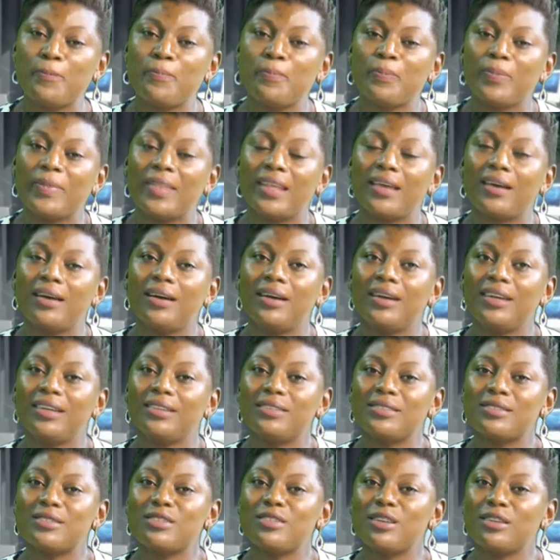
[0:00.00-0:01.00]

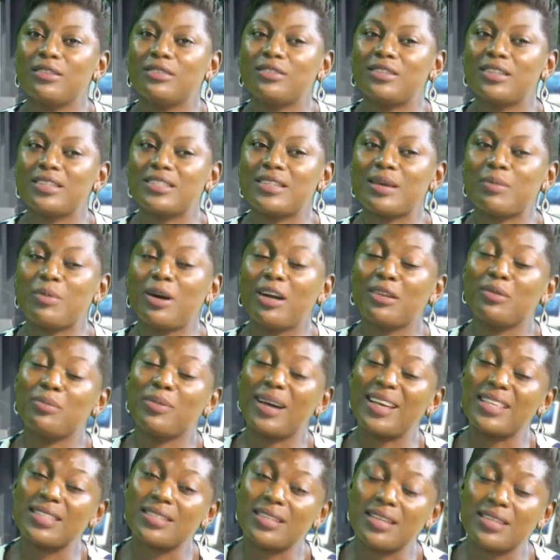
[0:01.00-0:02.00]
It's not just about
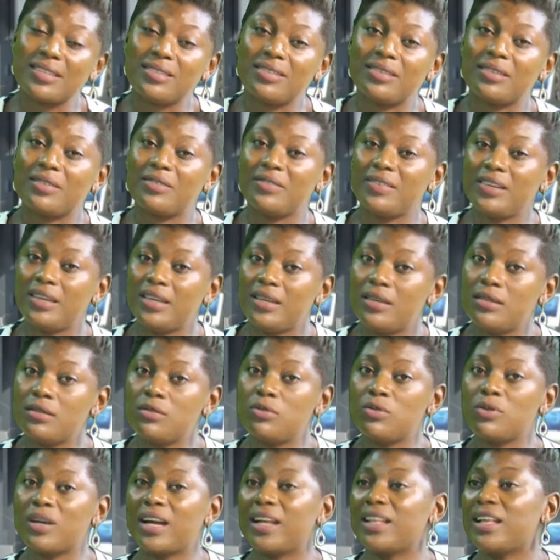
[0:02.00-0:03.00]
master's degrees.
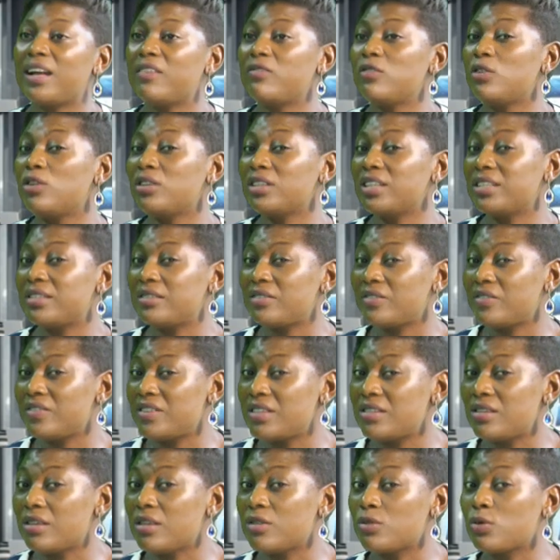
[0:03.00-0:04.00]
You can have all the
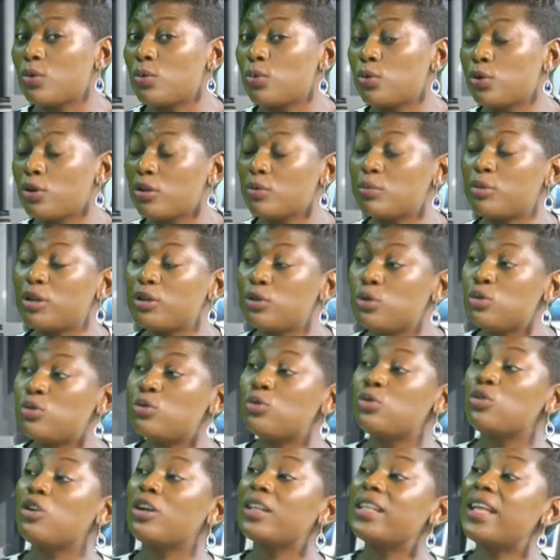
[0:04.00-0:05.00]
degrees in the world, but you
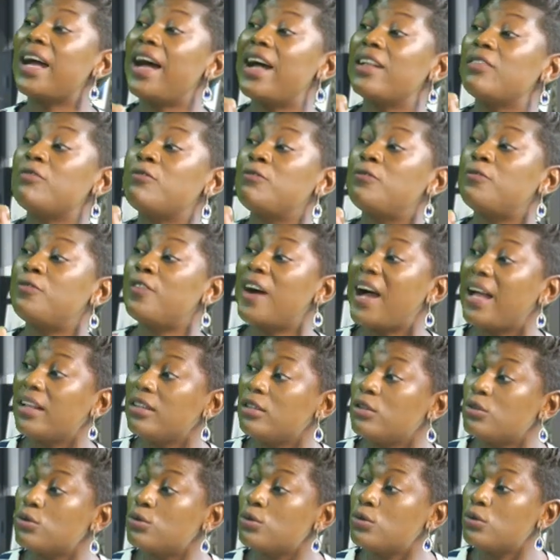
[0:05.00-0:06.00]
do not add
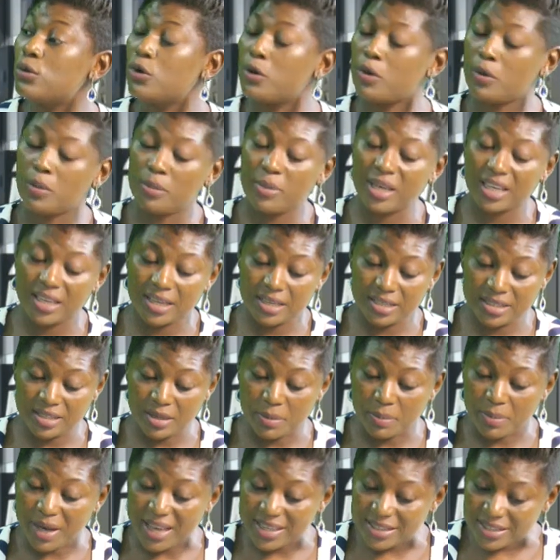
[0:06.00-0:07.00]
value because the
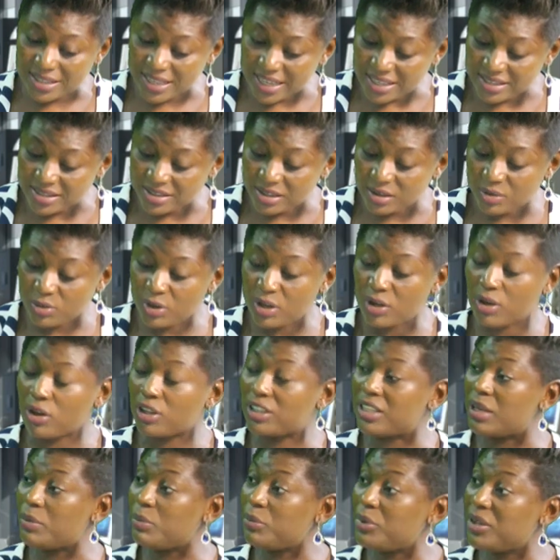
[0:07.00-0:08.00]
master's degree or
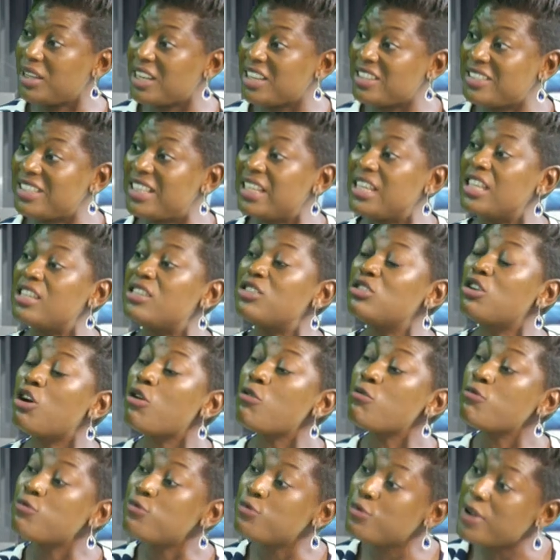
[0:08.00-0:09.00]
the PhD is not
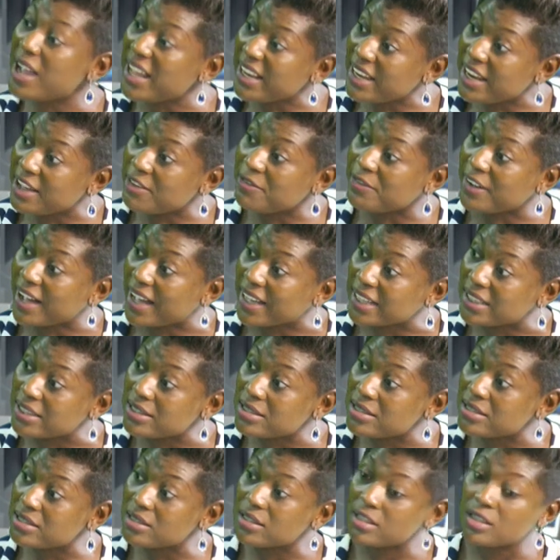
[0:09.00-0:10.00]

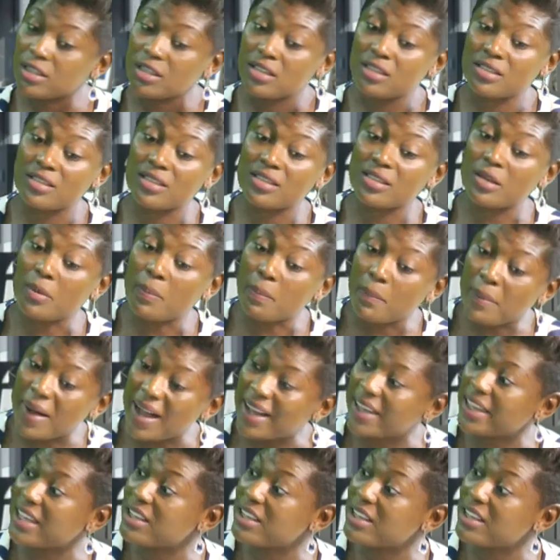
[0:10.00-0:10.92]
relevant to the market